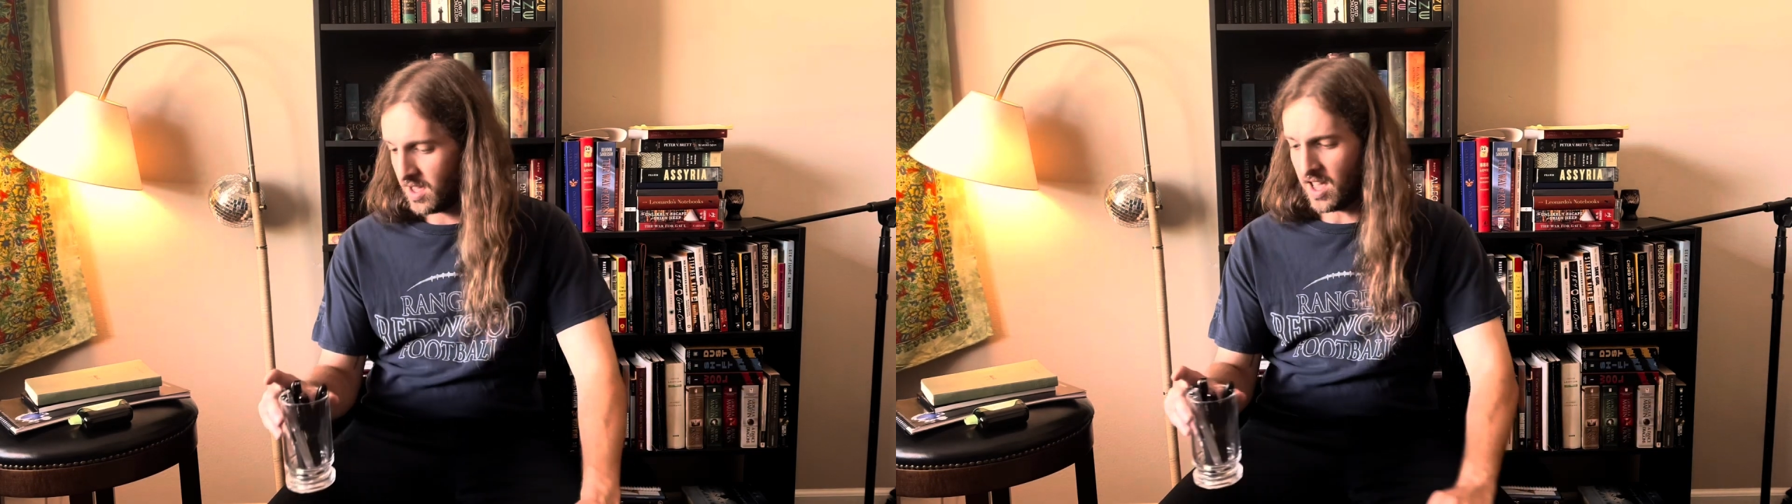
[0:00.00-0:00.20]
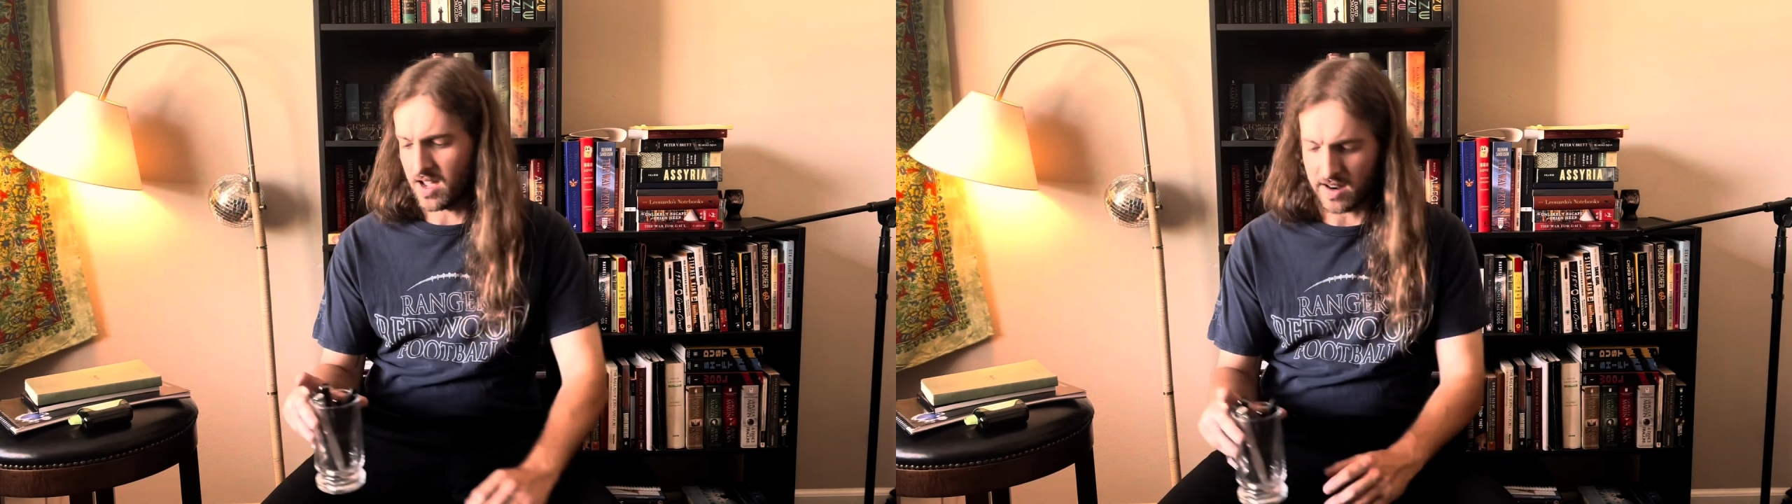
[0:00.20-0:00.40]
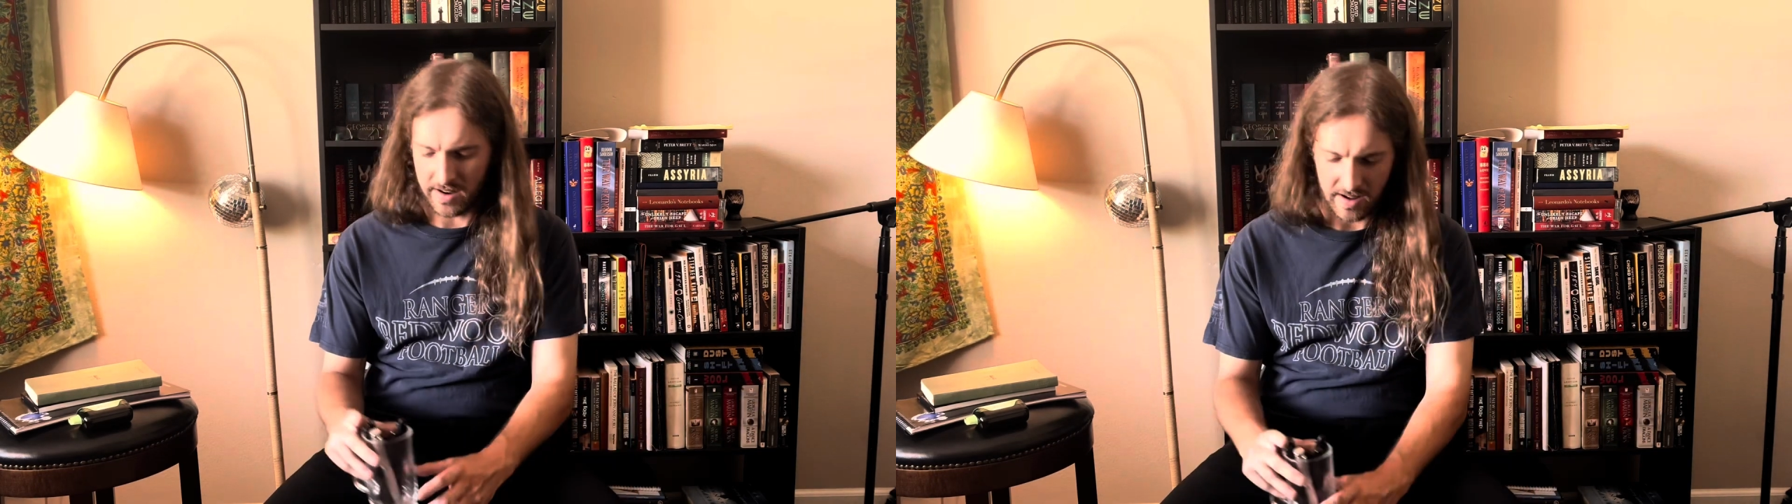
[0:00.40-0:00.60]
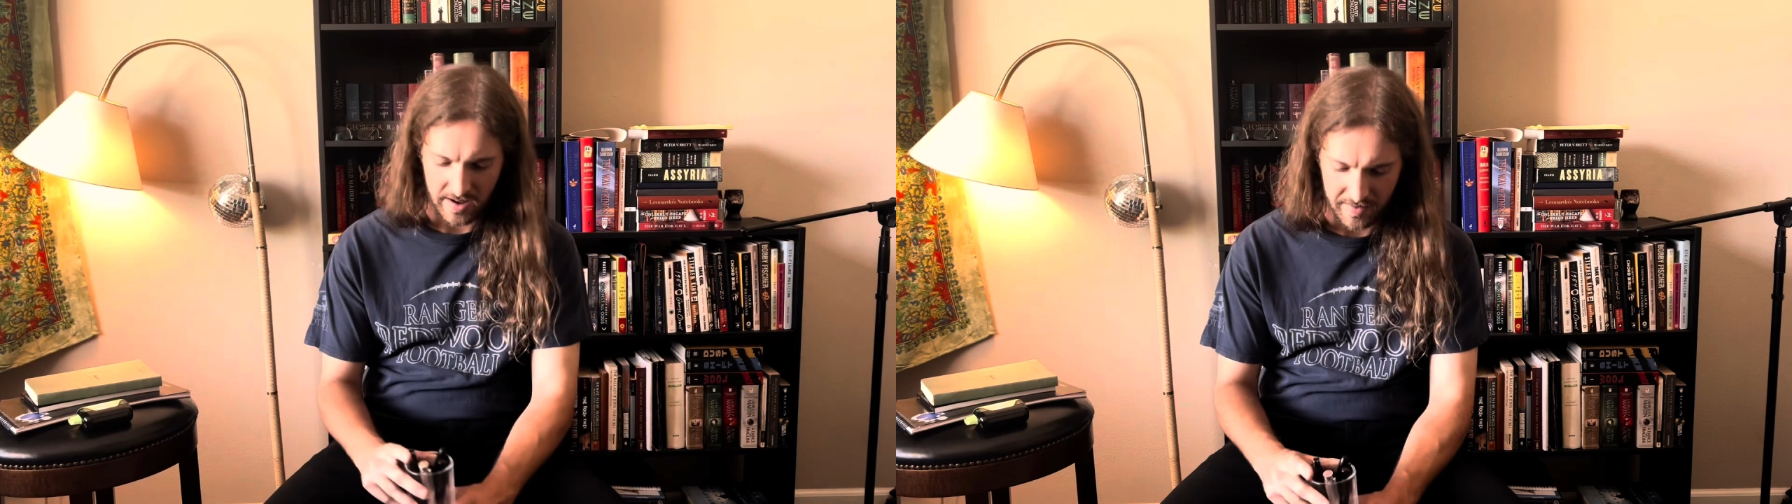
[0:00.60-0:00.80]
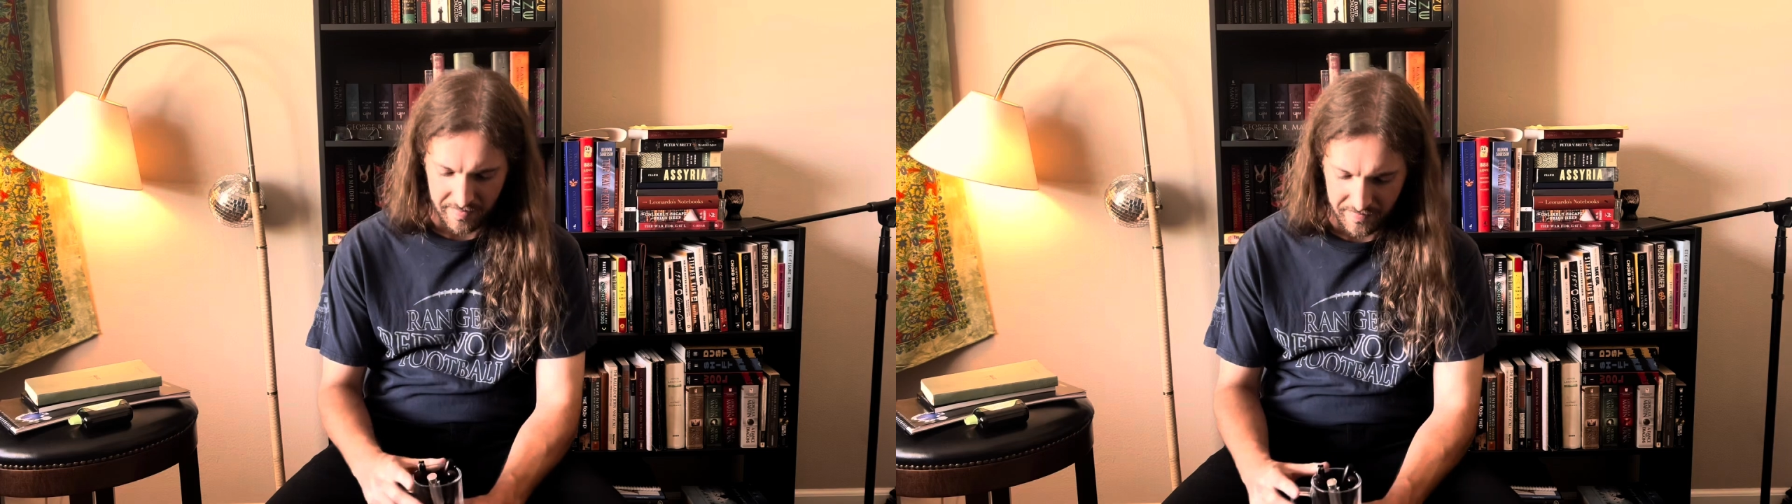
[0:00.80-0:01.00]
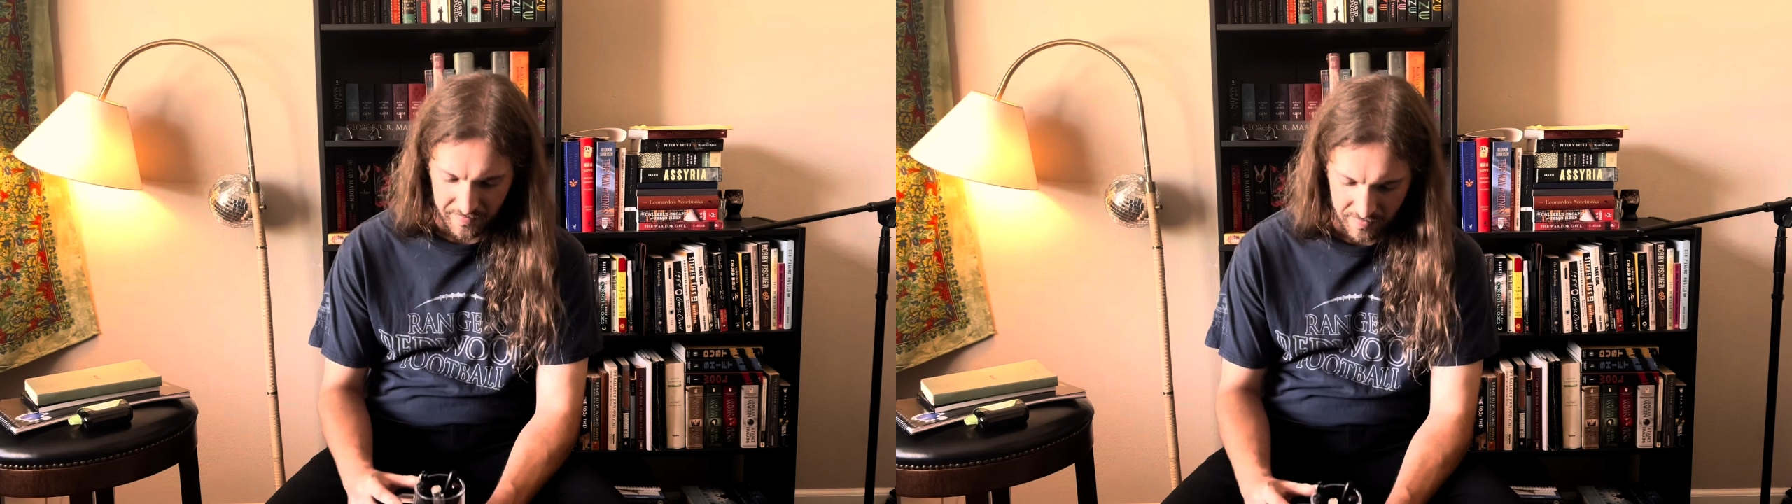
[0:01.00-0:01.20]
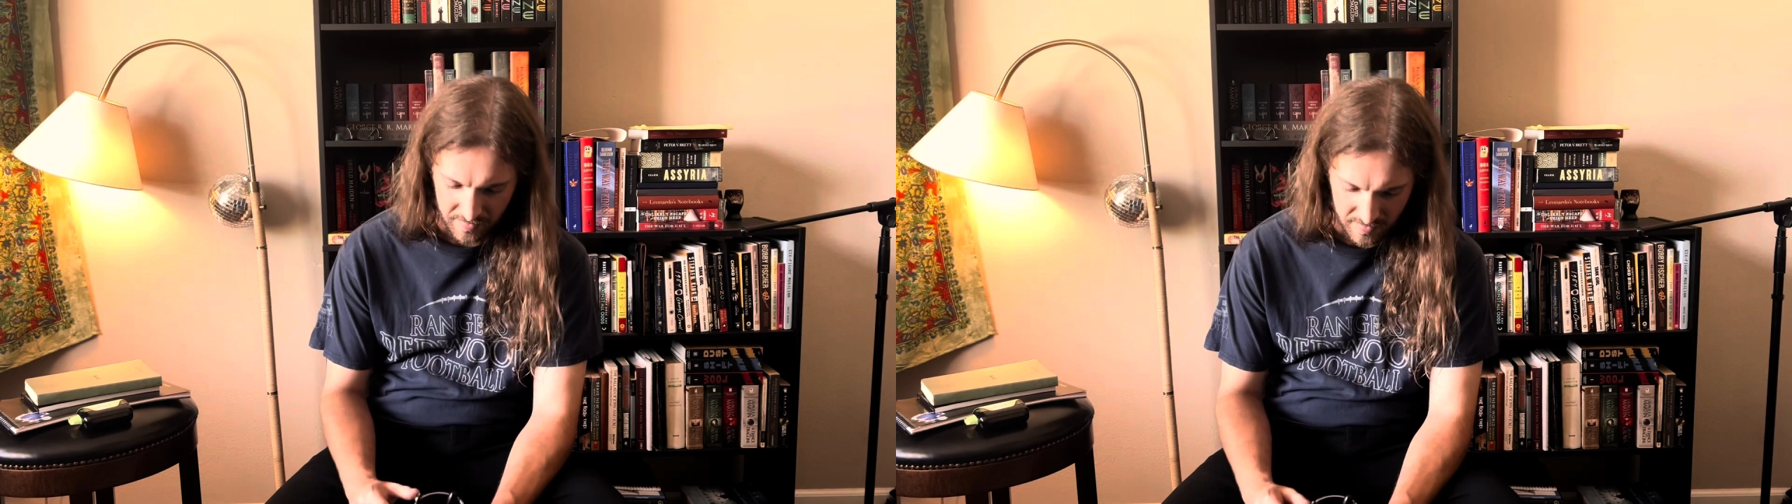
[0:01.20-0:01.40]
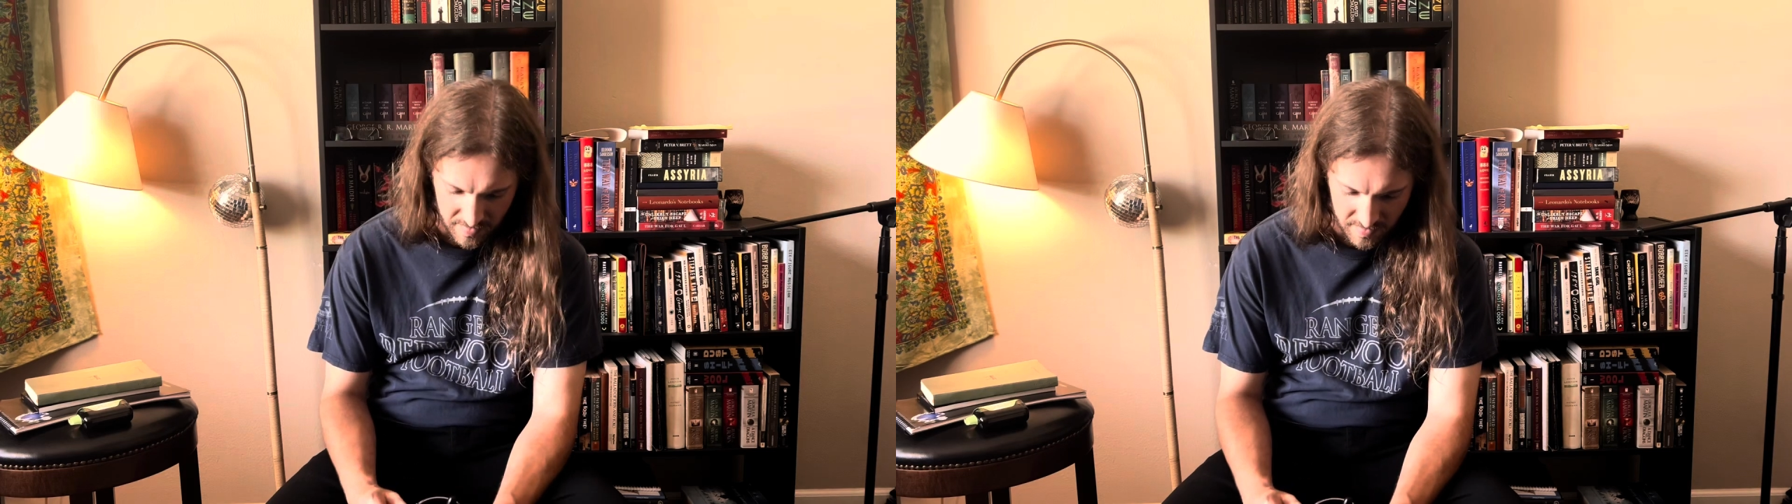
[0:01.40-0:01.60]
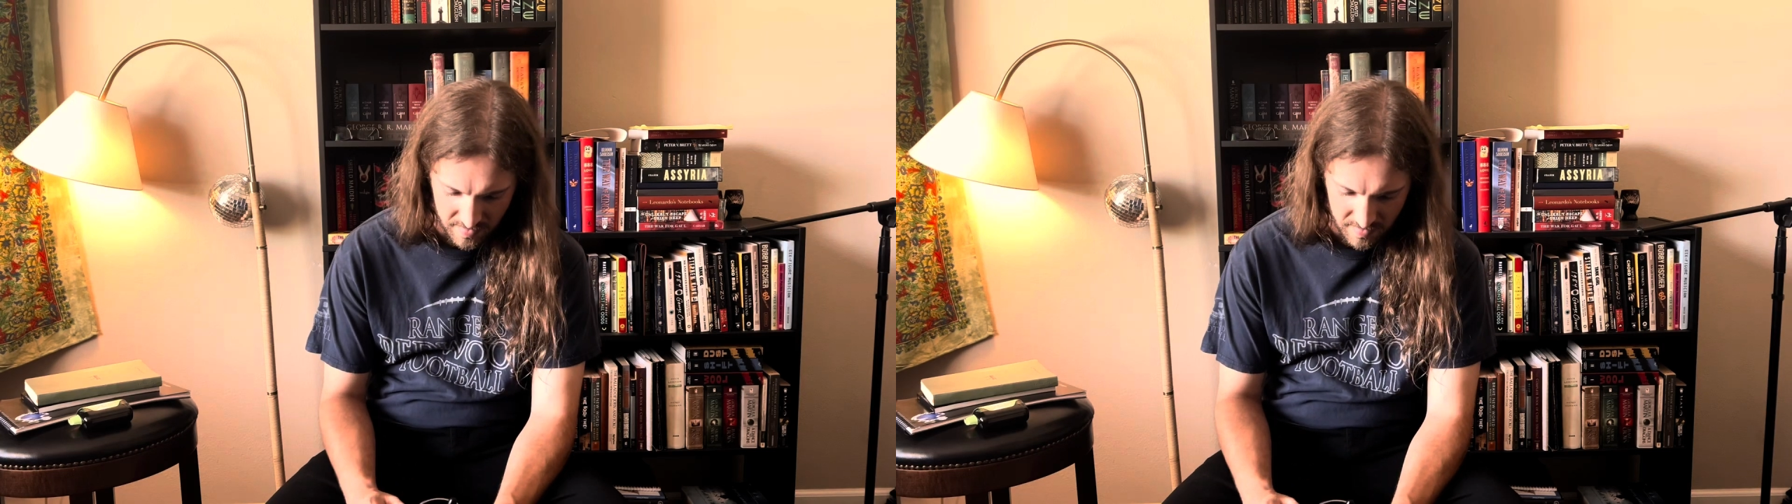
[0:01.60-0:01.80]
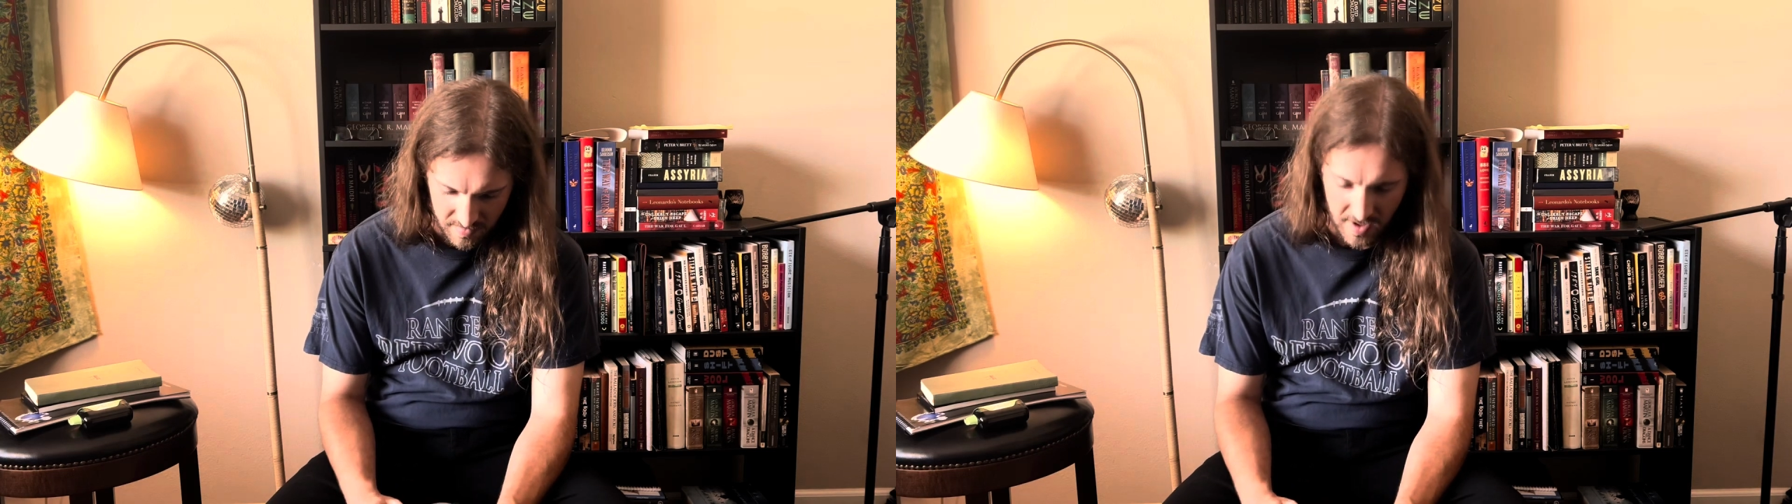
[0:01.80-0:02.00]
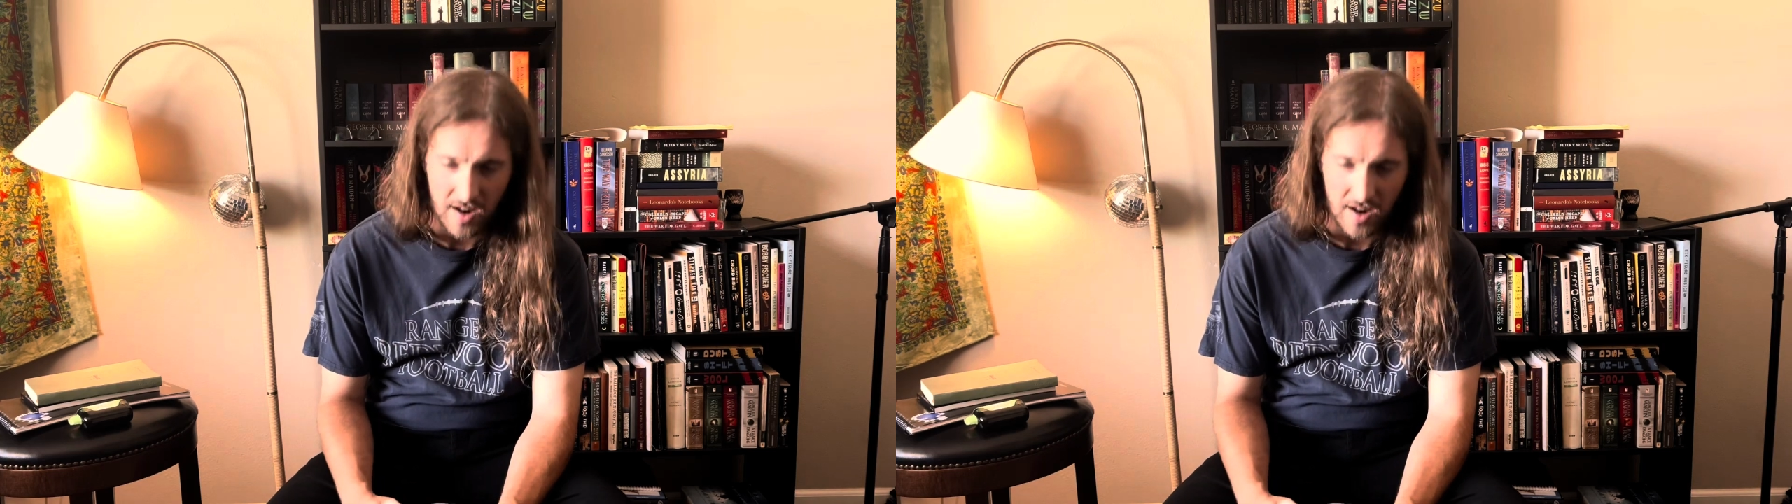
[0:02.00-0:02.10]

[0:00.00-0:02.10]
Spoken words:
And I